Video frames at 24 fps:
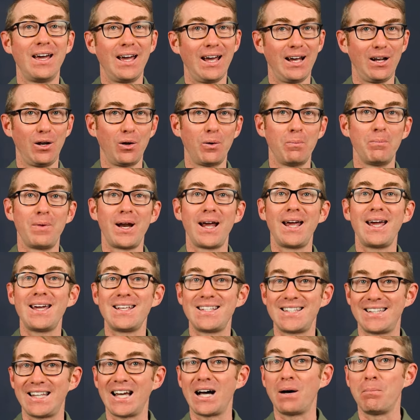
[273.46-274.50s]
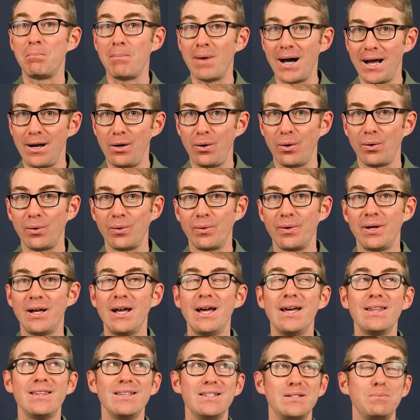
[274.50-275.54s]
El hombre está malo.
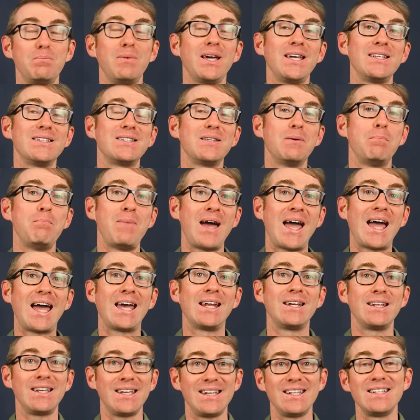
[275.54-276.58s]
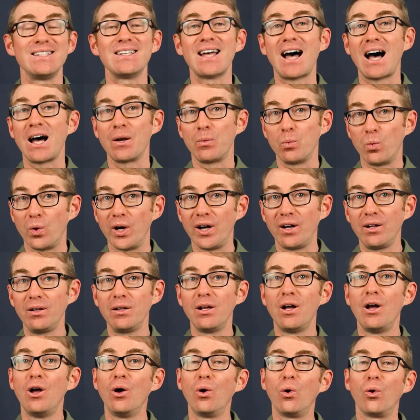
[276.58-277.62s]
This means the man is unwell
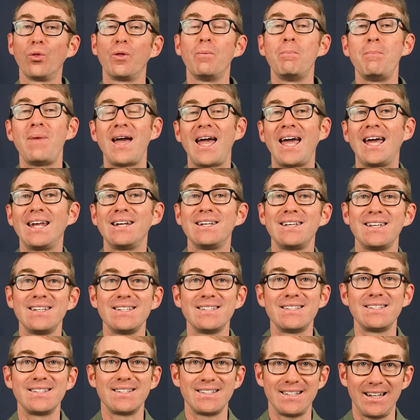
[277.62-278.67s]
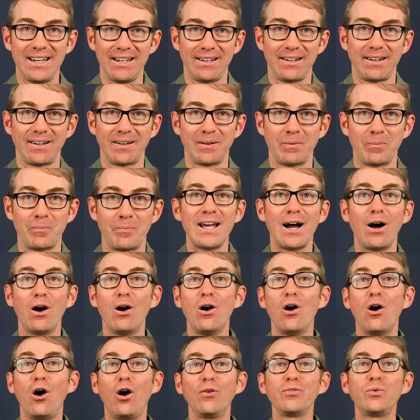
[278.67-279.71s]
or the man is sick.
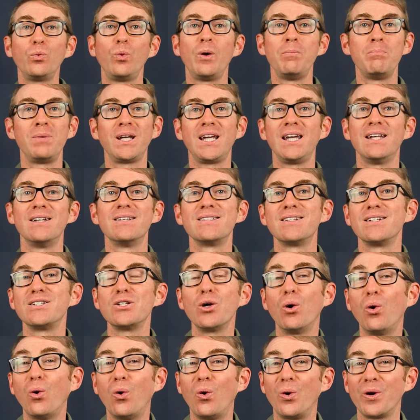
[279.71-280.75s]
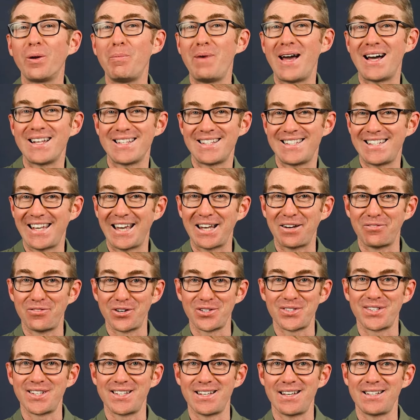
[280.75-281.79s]
Now, often when beginners are taught about ser
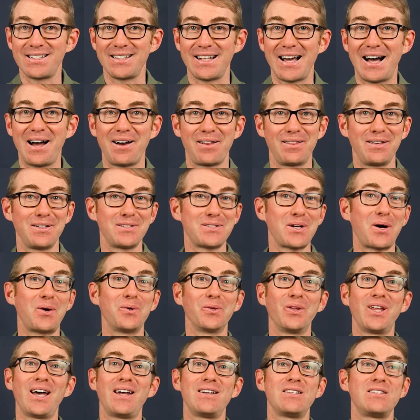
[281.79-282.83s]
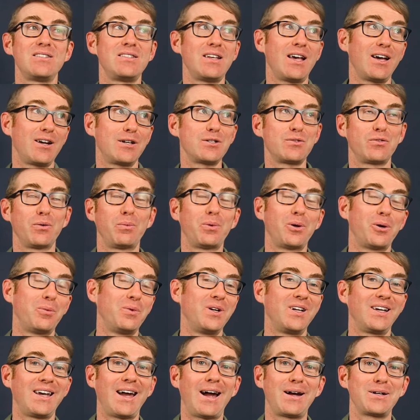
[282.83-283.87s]
versus estar, they're told that ser is for
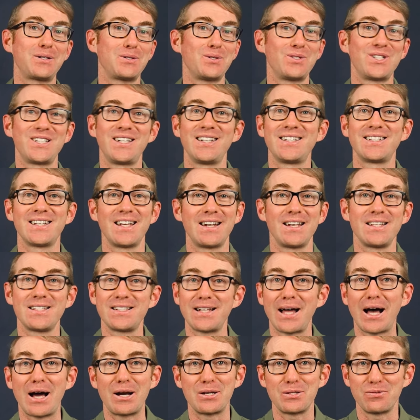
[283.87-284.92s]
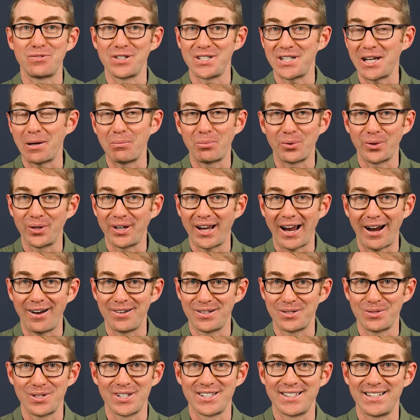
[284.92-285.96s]
permanent characteristics and estar is for temporary
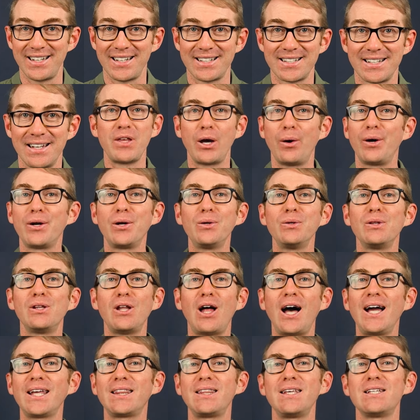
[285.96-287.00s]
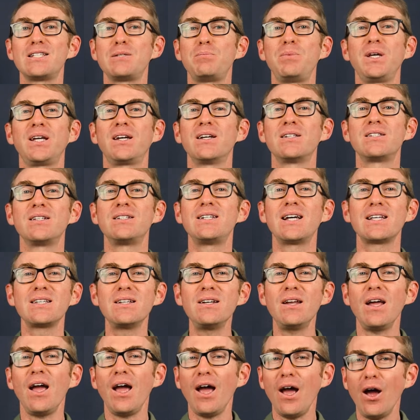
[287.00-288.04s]
characteristics. Now, I don't like this because it
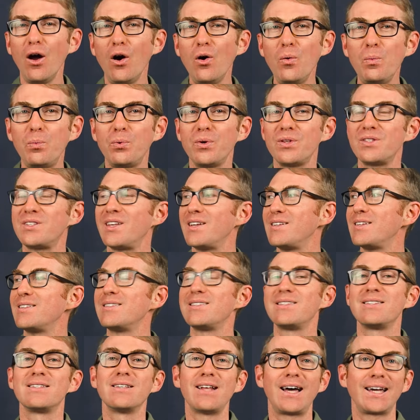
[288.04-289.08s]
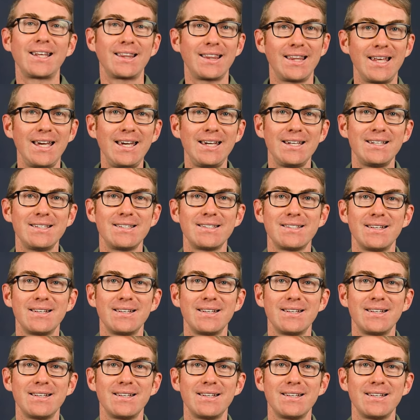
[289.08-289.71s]
doesn't help with sentences like these.